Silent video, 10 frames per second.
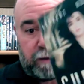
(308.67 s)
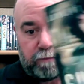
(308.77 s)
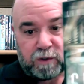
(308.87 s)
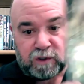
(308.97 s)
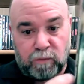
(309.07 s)

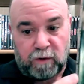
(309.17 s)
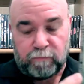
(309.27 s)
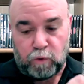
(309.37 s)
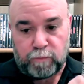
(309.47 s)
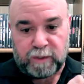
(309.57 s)
which is one of
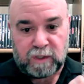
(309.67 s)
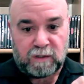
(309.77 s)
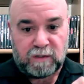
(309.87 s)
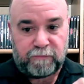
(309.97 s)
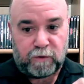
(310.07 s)
Luc
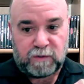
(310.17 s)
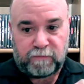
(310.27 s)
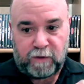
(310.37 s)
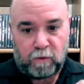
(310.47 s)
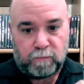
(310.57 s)
Besson's first
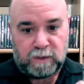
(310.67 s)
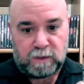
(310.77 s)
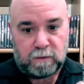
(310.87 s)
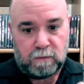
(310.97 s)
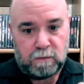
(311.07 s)
films.